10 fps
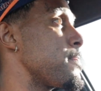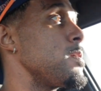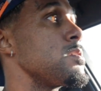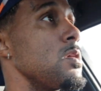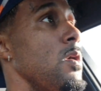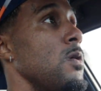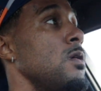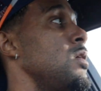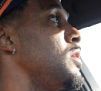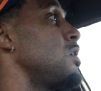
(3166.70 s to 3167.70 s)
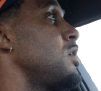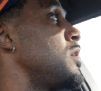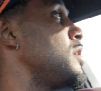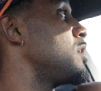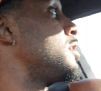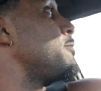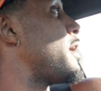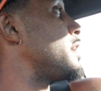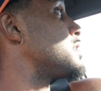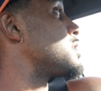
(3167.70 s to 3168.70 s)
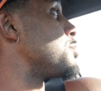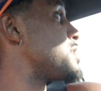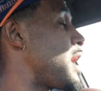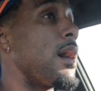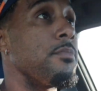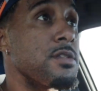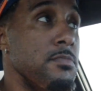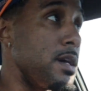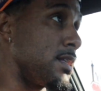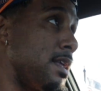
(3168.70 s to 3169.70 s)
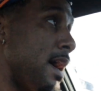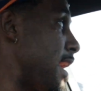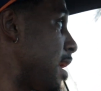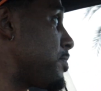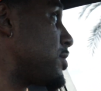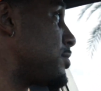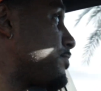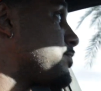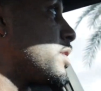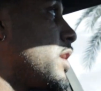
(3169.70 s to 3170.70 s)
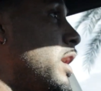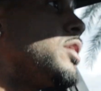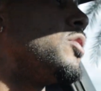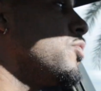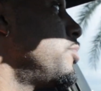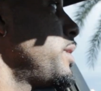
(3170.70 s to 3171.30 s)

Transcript: So finding some time to make that happen, I know will